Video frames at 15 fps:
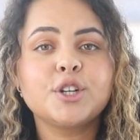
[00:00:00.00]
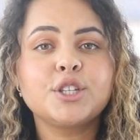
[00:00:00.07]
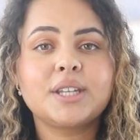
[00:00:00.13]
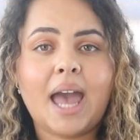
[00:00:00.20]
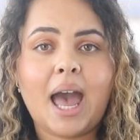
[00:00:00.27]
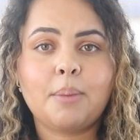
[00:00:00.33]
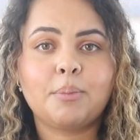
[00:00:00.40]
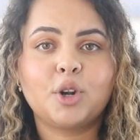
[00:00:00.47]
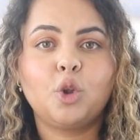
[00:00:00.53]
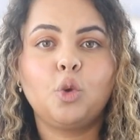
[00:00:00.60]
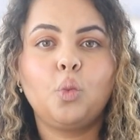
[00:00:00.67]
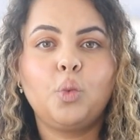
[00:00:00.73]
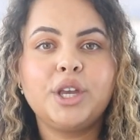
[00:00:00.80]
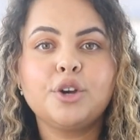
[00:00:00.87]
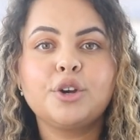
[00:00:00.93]
First
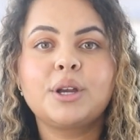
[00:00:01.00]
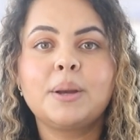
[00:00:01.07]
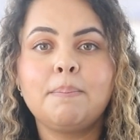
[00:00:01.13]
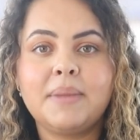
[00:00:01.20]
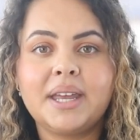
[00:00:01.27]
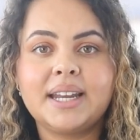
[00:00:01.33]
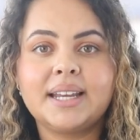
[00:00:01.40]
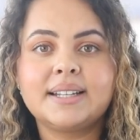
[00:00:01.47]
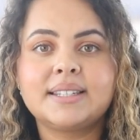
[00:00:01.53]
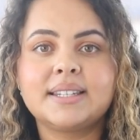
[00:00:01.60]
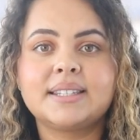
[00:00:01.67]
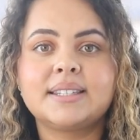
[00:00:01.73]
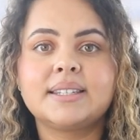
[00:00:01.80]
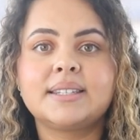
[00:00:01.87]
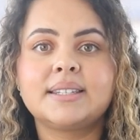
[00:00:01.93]
Capital, we are committed
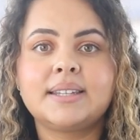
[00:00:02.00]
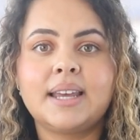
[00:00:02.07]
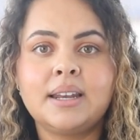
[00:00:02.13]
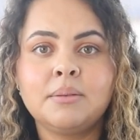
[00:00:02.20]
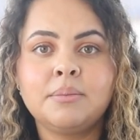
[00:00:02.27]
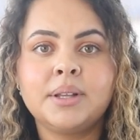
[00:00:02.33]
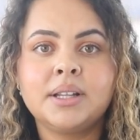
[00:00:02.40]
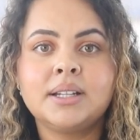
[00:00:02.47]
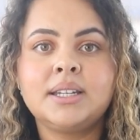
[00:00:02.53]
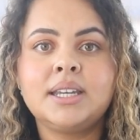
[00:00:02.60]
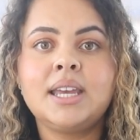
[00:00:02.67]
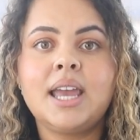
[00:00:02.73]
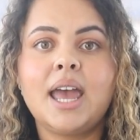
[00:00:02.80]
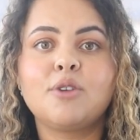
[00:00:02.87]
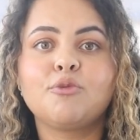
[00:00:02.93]
to
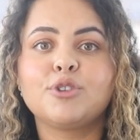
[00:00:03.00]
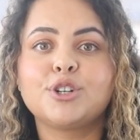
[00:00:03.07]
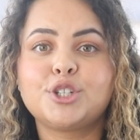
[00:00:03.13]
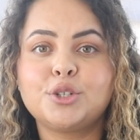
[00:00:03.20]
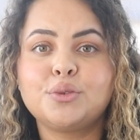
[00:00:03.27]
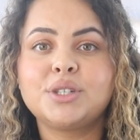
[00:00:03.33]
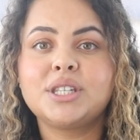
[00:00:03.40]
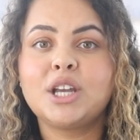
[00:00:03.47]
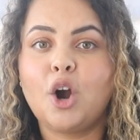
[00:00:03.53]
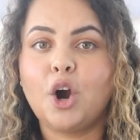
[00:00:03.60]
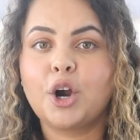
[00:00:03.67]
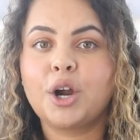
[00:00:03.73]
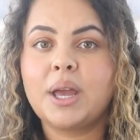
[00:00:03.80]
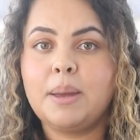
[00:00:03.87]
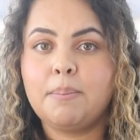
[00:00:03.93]
sustainability and reducing
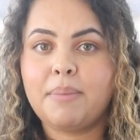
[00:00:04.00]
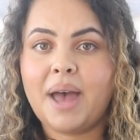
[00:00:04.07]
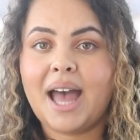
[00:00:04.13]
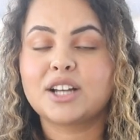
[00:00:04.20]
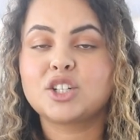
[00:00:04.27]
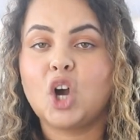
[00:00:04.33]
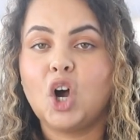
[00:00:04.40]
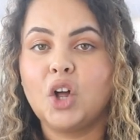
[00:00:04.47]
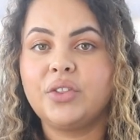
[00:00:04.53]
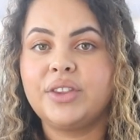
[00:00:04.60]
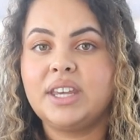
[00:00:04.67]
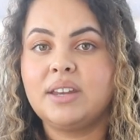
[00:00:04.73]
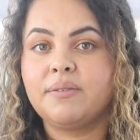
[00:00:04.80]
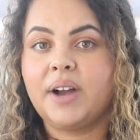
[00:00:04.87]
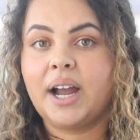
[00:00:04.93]
our impact on
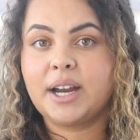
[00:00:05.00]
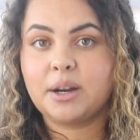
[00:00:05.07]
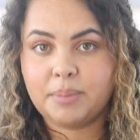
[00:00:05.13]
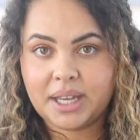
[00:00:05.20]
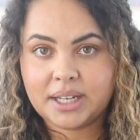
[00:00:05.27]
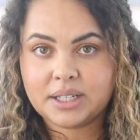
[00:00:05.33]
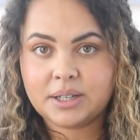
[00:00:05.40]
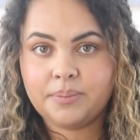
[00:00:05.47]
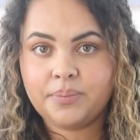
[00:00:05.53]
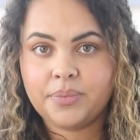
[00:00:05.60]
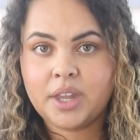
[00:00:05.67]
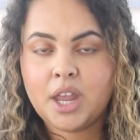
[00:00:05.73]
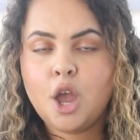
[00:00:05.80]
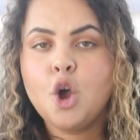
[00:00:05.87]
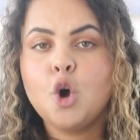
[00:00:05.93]
the environment.
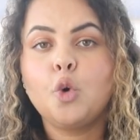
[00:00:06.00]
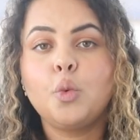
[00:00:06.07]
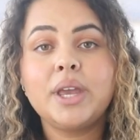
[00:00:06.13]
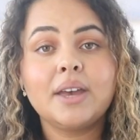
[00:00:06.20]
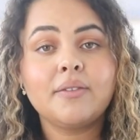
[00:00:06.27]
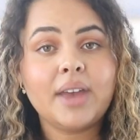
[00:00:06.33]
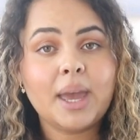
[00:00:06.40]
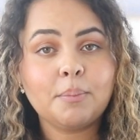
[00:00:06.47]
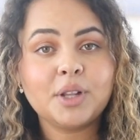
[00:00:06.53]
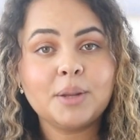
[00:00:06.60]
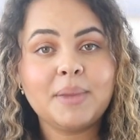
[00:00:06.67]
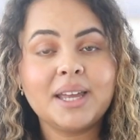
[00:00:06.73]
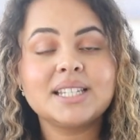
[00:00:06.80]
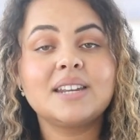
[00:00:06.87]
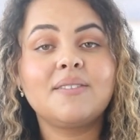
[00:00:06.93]
We have
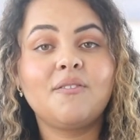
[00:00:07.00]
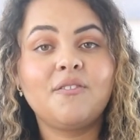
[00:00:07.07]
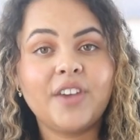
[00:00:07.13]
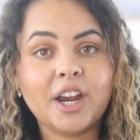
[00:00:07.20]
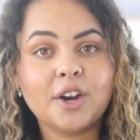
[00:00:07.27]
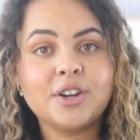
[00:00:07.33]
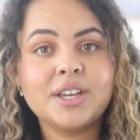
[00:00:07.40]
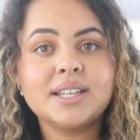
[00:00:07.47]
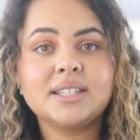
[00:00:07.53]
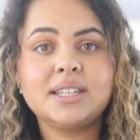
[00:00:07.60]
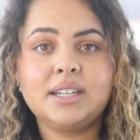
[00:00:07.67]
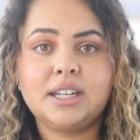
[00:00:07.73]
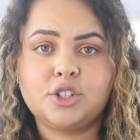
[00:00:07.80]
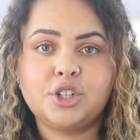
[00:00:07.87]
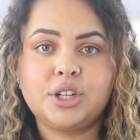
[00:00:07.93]
implemented various
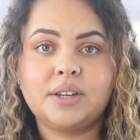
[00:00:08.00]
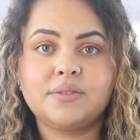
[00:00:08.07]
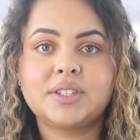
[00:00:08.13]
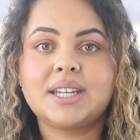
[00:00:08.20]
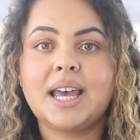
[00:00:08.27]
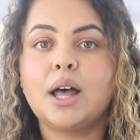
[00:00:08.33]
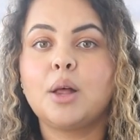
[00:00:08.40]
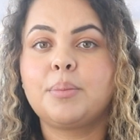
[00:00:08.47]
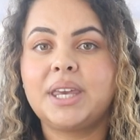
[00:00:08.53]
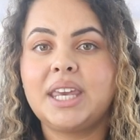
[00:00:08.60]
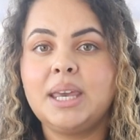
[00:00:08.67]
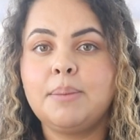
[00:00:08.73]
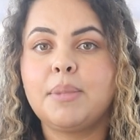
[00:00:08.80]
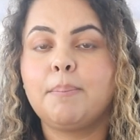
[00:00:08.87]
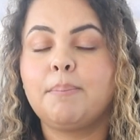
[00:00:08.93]
initiatives to help
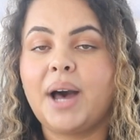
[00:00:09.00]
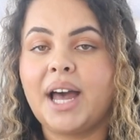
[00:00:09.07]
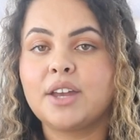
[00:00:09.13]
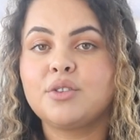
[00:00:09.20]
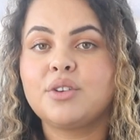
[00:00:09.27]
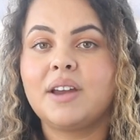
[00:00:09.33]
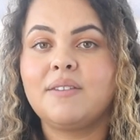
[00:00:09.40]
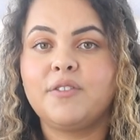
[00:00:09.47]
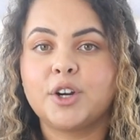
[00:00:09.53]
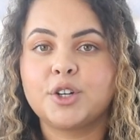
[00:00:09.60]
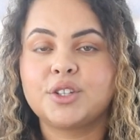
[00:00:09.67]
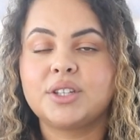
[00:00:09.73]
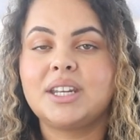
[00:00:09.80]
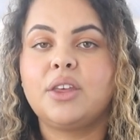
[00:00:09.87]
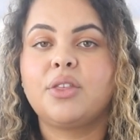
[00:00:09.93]
keep
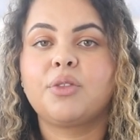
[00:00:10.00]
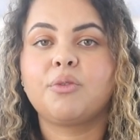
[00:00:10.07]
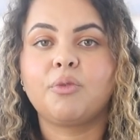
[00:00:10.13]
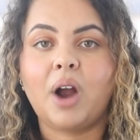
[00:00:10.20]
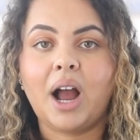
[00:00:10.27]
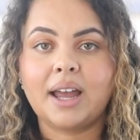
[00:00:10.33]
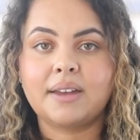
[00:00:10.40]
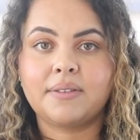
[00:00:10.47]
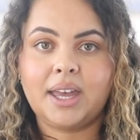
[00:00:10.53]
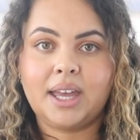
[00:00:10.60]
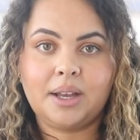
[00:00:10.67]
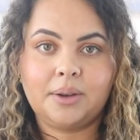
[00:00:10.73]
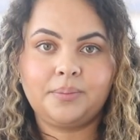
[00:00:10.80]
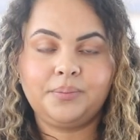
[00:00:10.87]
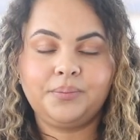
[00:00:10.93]
biodiversity
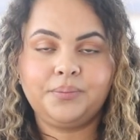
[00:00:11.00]
thriving.